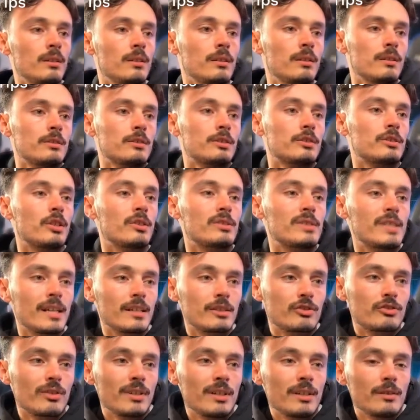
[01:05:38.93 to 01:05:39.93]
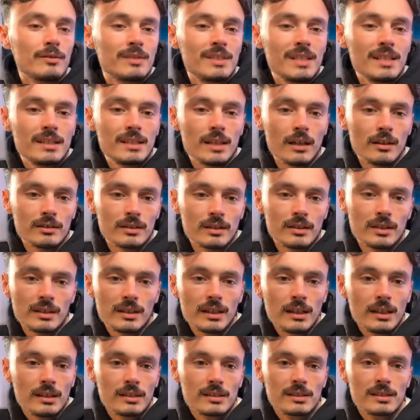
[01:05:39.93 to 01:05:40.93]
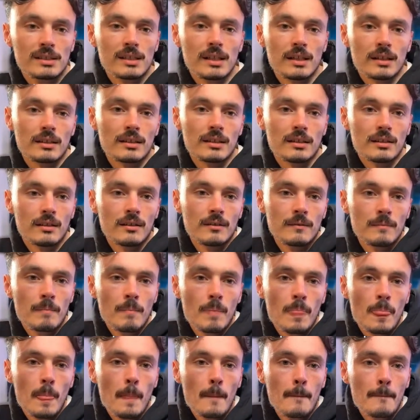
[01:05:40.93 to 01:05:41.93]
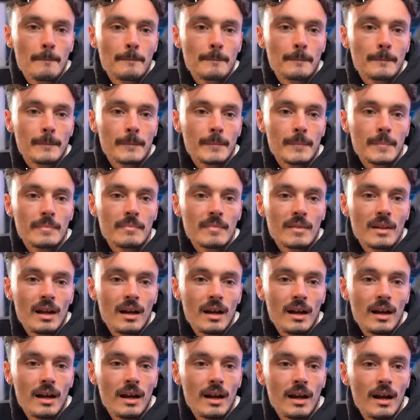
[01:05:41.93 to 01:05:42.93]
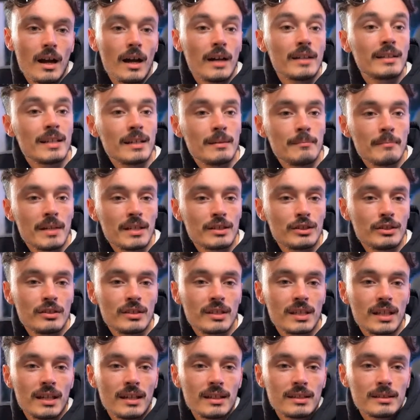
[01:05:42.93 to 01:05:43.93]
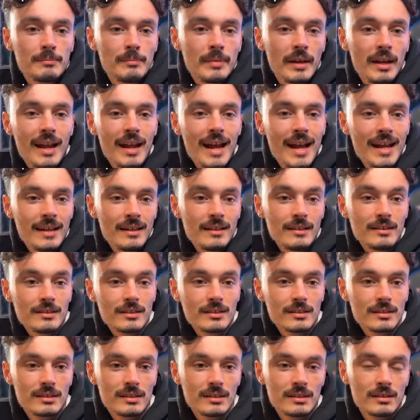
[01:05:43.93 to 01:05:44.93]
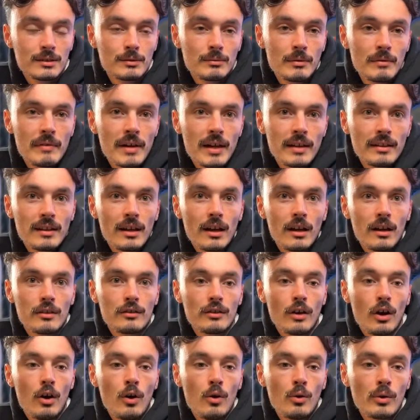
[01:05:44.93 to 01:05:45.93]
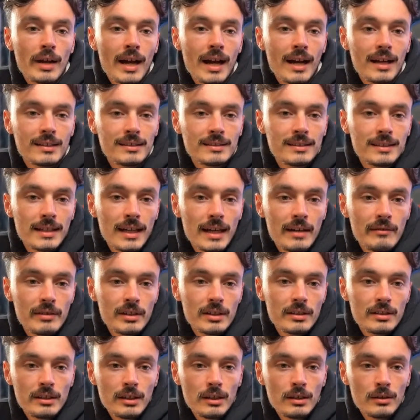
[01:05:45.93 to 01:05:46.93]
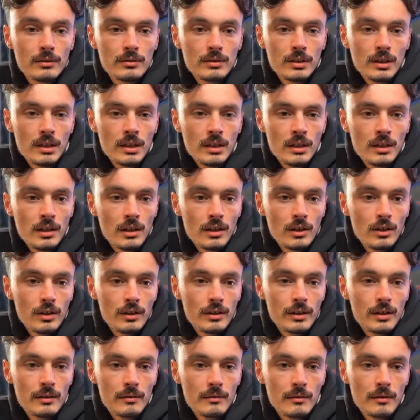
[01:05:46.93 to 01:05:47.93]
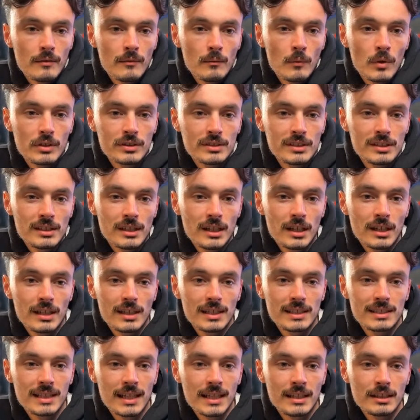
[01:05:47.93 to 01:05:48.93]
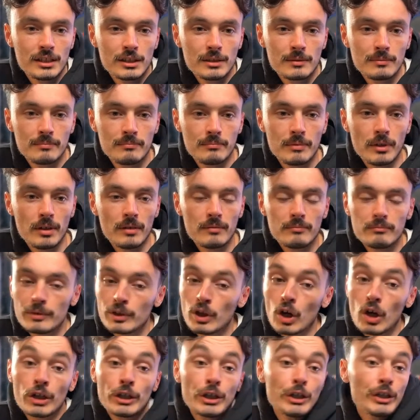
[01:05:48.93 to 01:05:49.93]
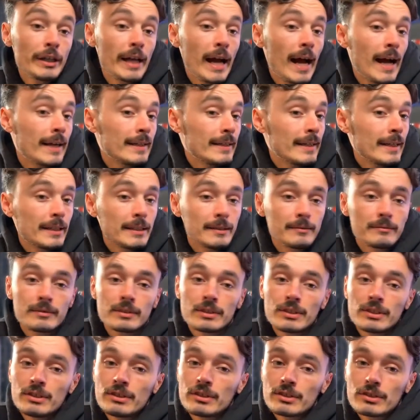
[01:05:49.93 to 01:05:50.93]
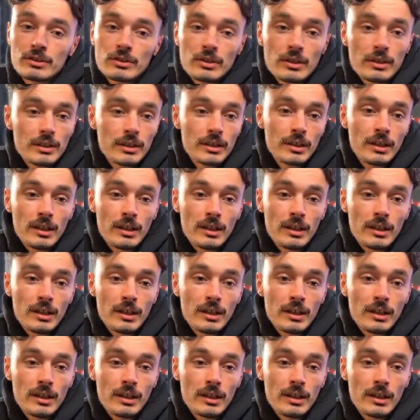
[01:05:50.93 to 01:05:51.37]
Just those extra little details, I think they look sick, you know. I did miss you, Kat. It's been ages since we've had the whole gang together. A lot of the ones in the early stages, but we've got a new gang now, so you've got to